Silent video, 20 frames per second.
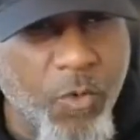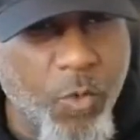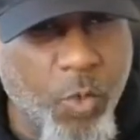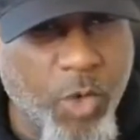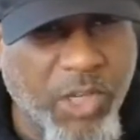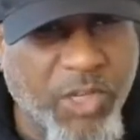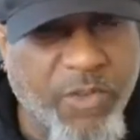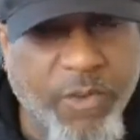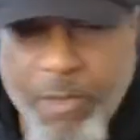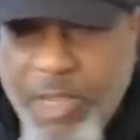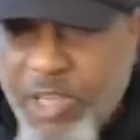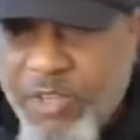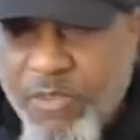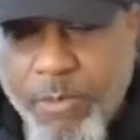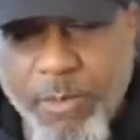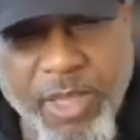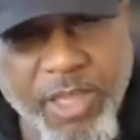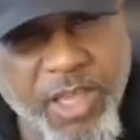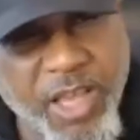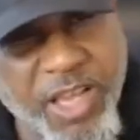What's for me is
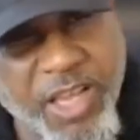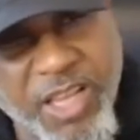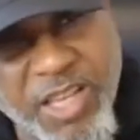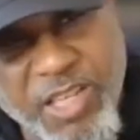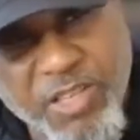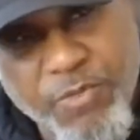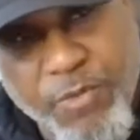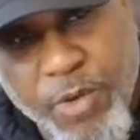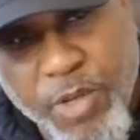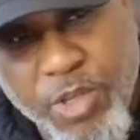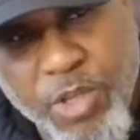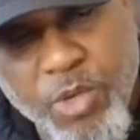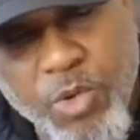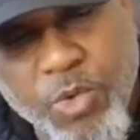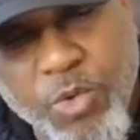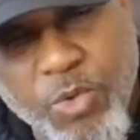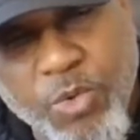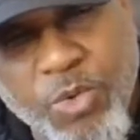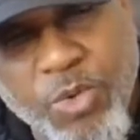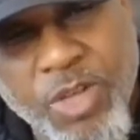for me. Yeah, it's for
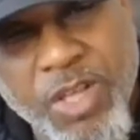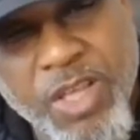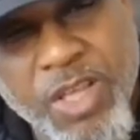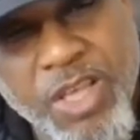you